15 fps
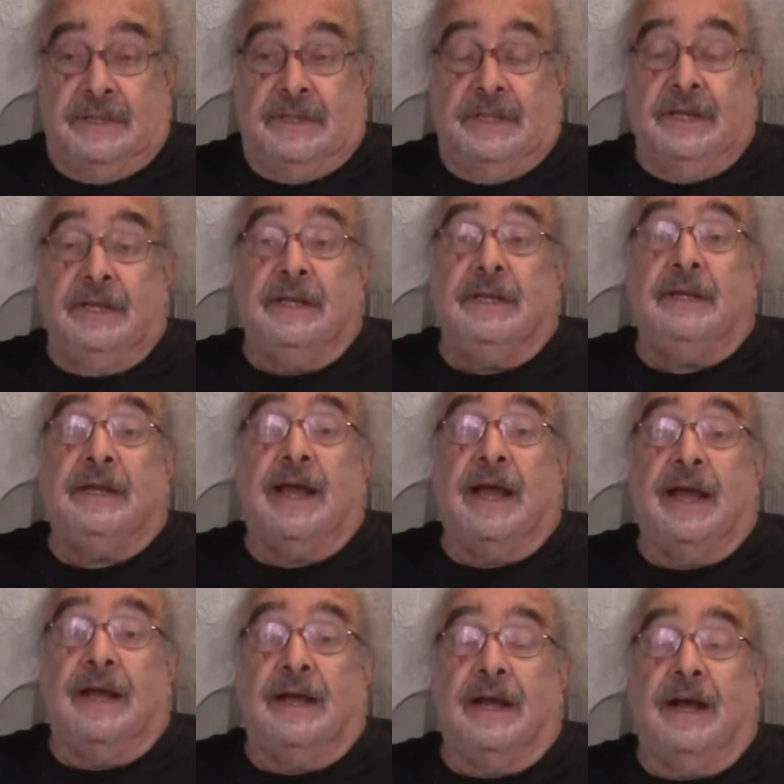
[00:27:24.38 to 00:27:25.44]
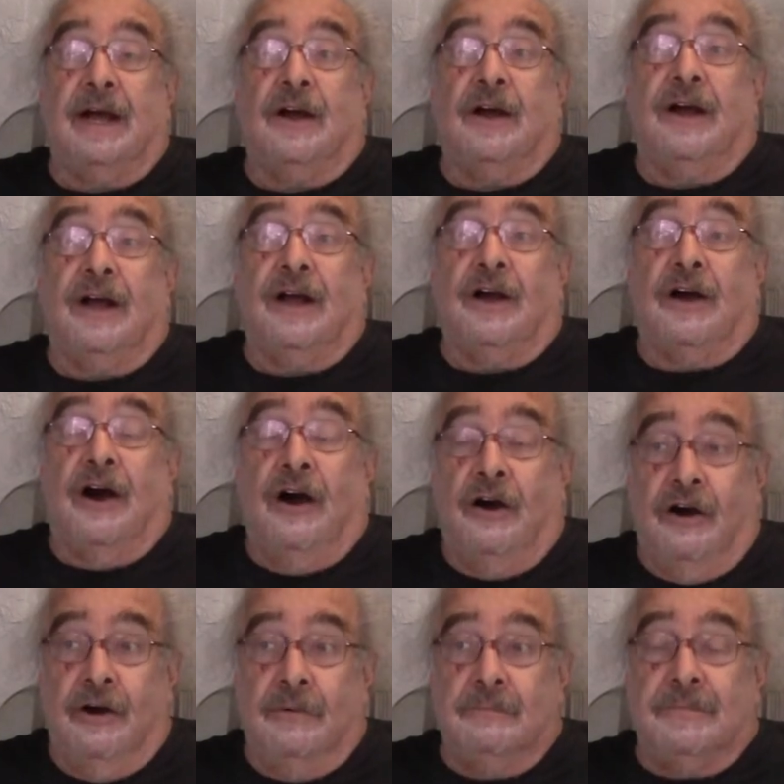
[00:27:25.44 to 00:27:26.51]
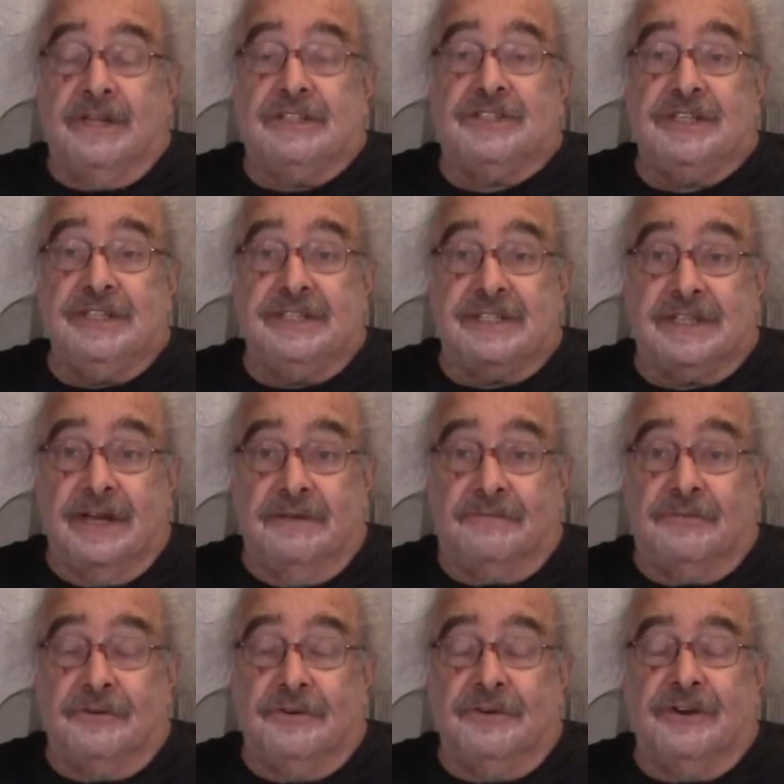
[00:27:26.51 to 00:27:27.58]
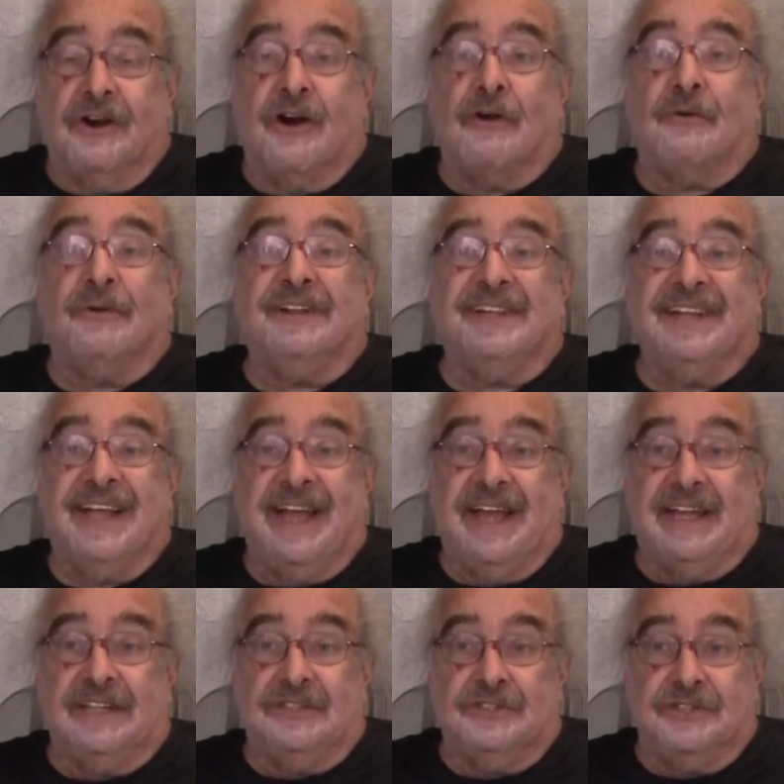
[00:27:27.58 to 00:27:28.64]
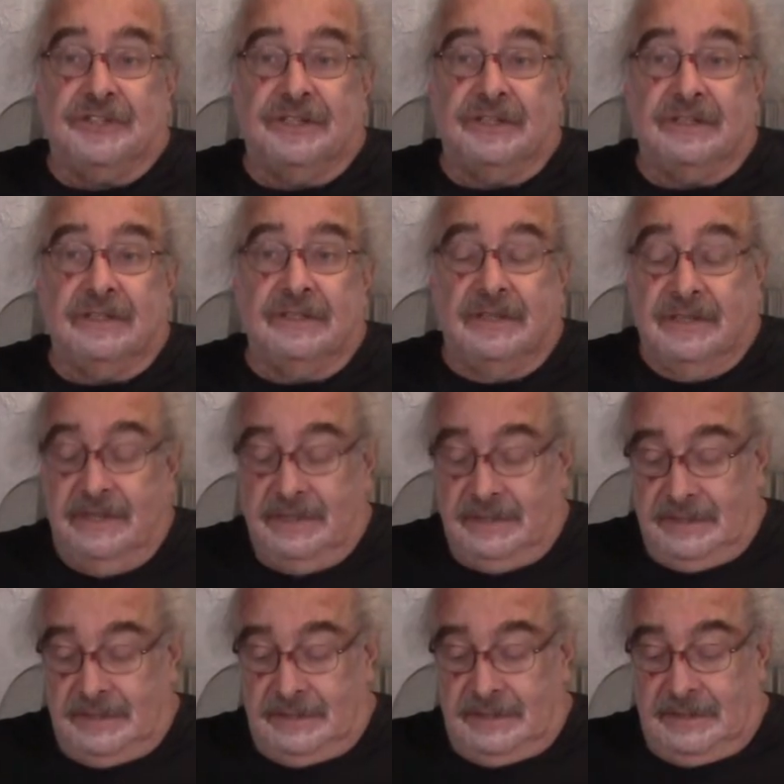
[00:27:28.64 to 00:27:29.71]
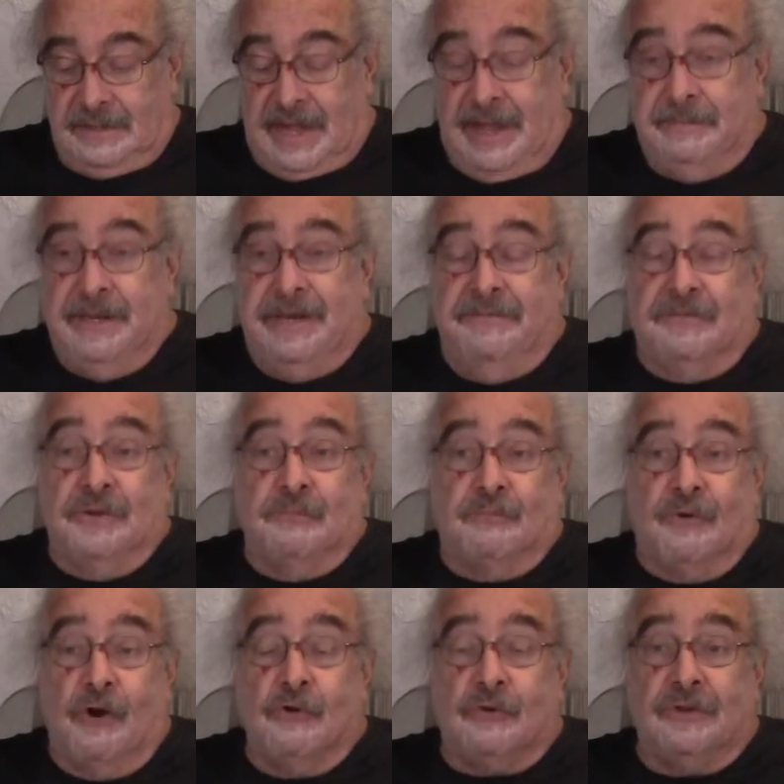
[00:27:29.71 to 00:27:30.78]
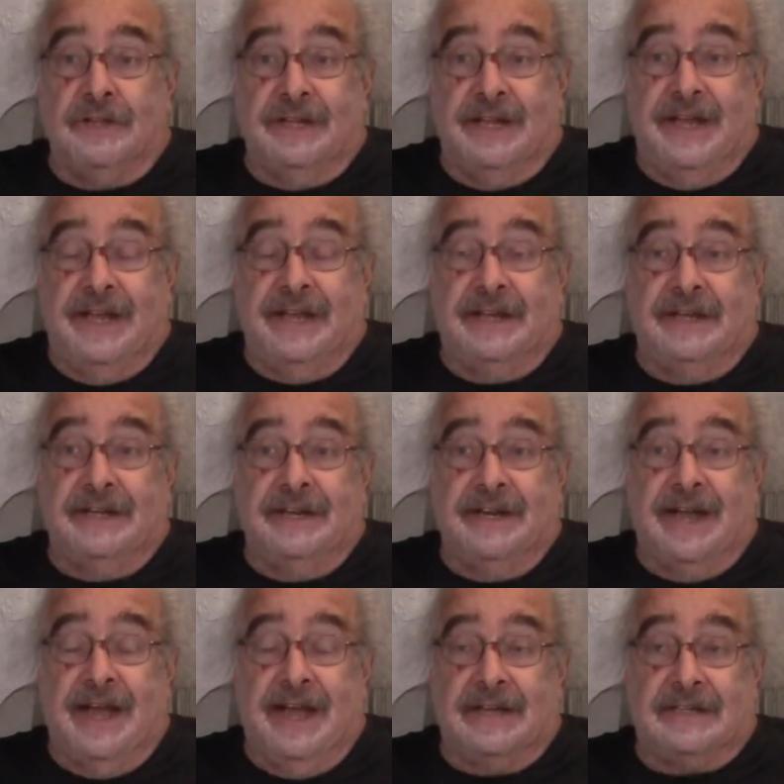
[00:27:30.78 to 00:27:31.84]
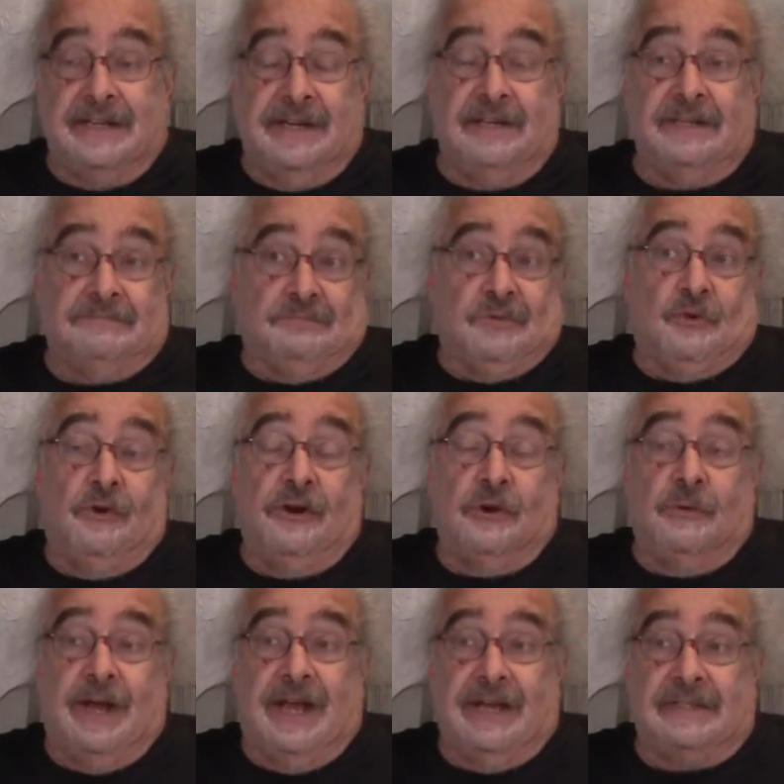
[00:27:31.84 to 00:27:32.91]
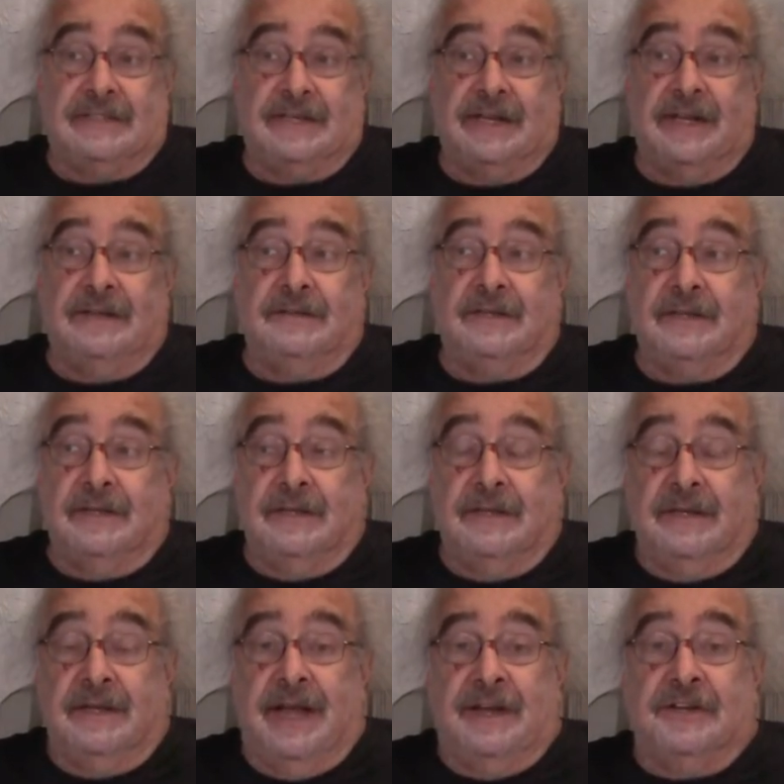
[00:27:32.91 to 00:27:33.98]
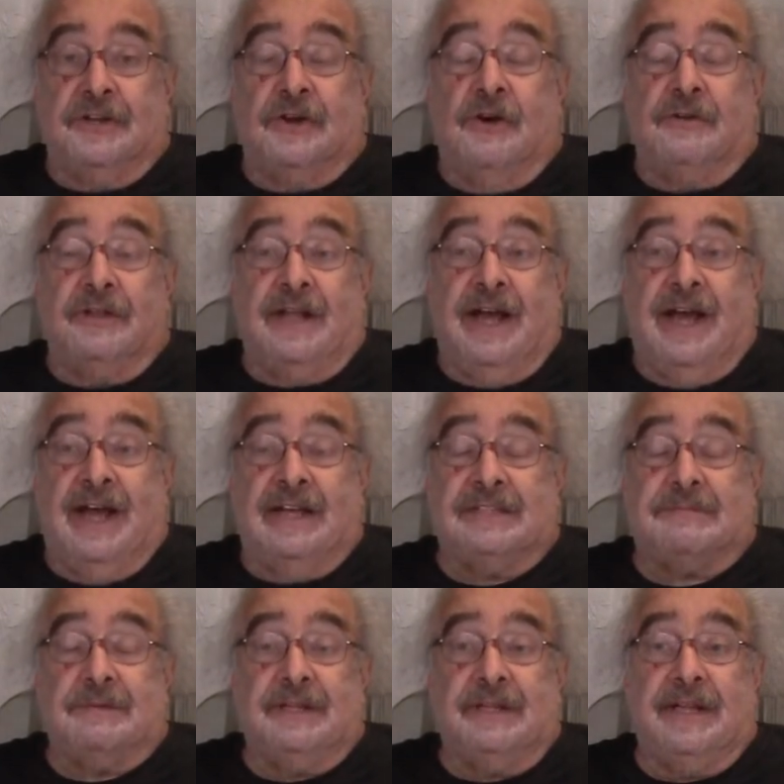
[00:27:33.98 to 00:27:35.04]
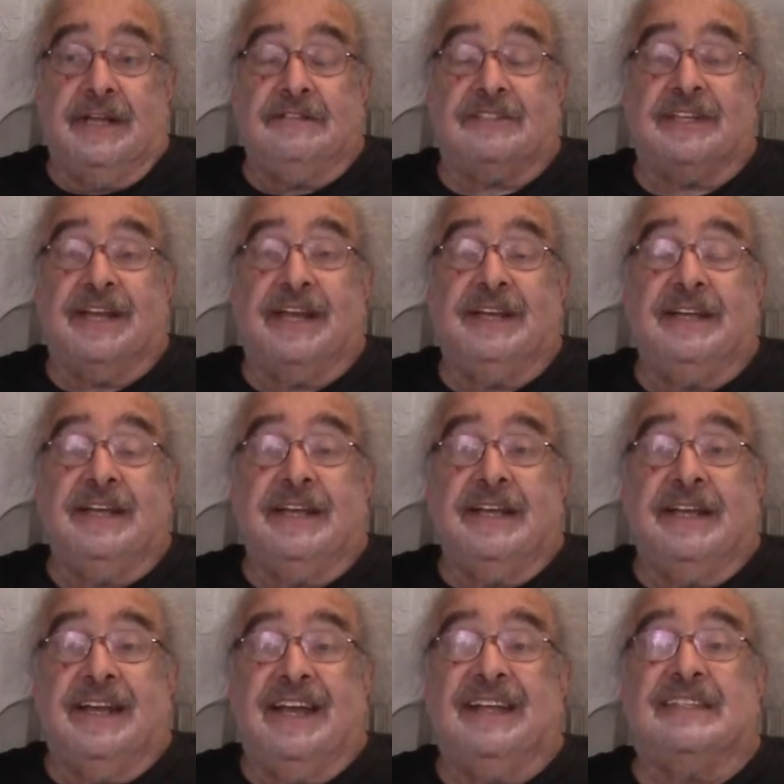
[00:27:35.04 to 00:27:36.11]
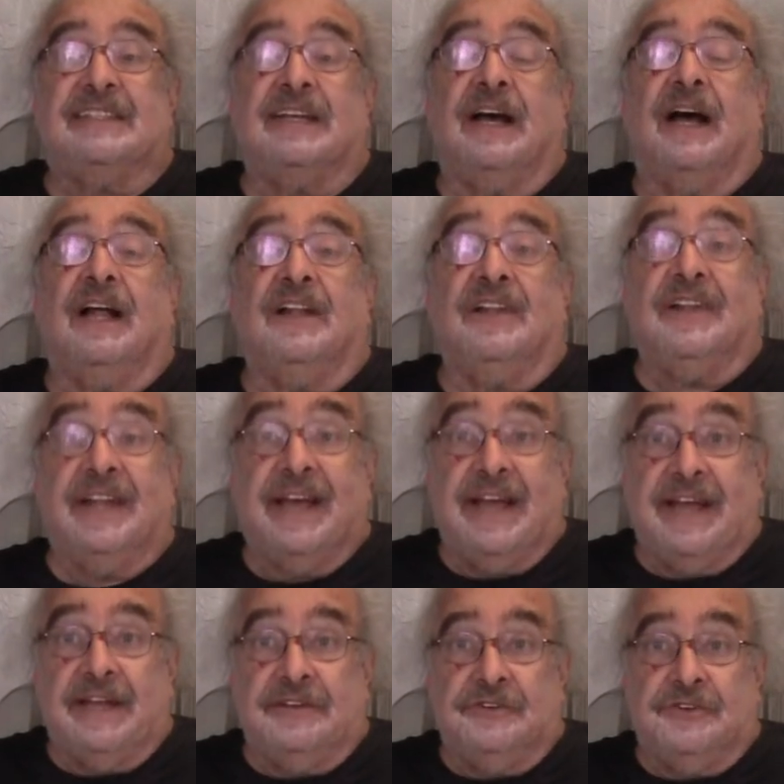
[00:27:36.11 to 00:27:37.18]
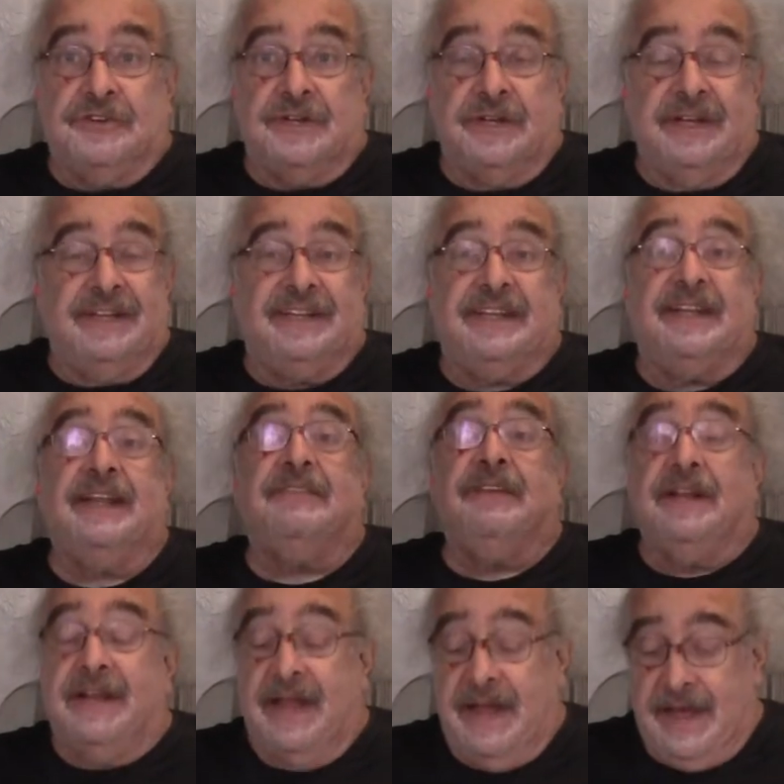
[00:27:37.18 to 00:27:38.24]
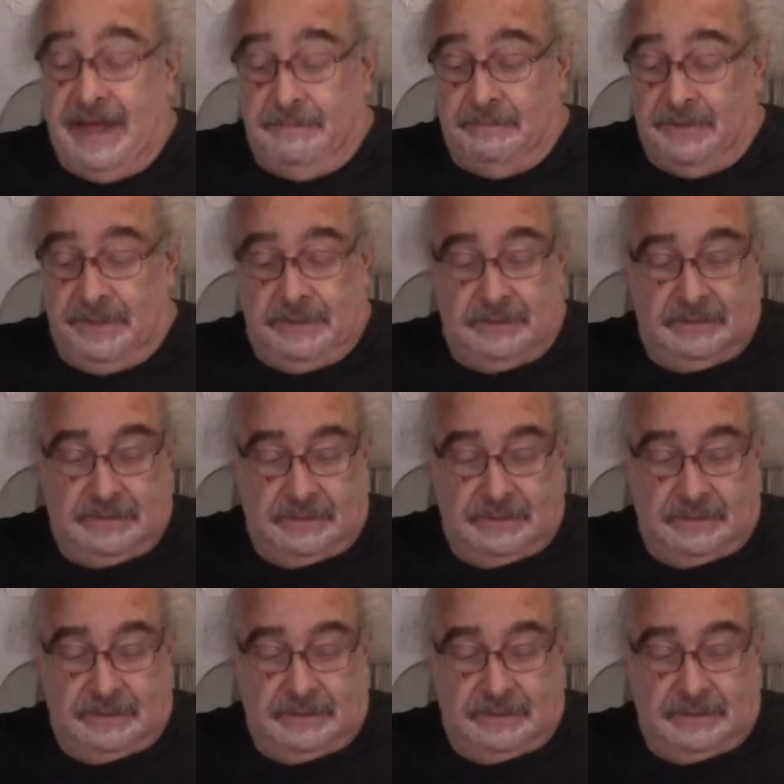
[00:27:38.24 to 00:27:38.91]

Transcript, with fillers: the harm that she suffered are alleged. I mean, if you broke a leg in an in an auto accident and you go to the hospital, they say it's alleged. It didn't happen.